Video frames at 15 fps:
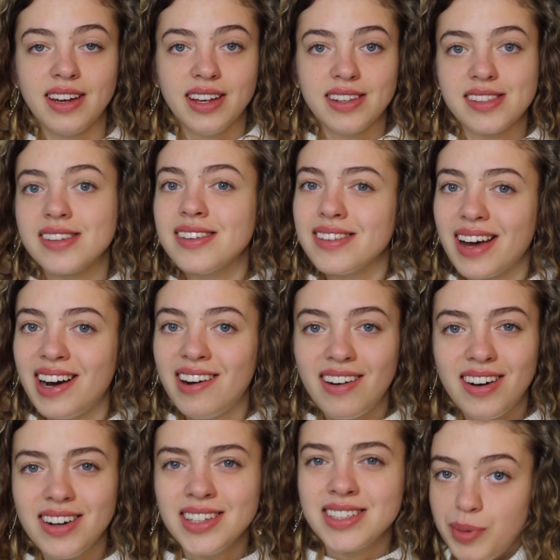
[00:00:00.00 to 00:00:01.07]
isn't that
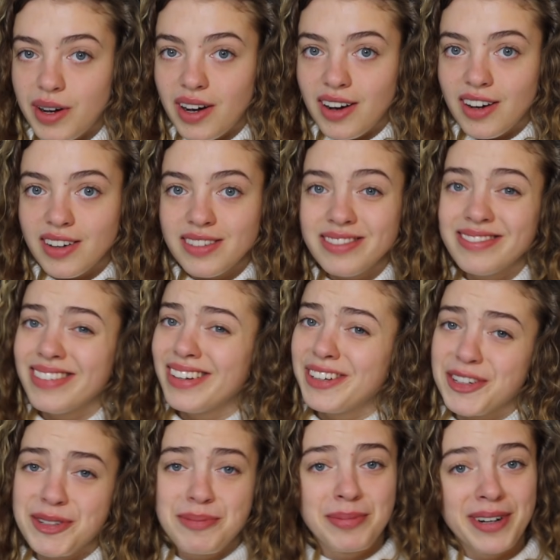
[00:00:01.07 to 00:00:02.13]
hard, but it
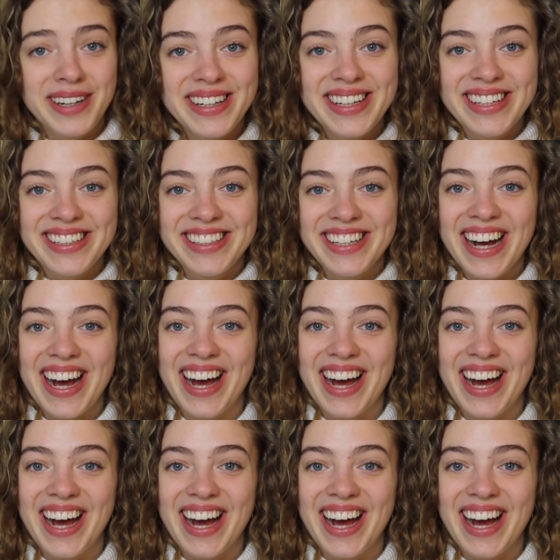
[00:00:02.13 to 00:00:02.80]
looks pretty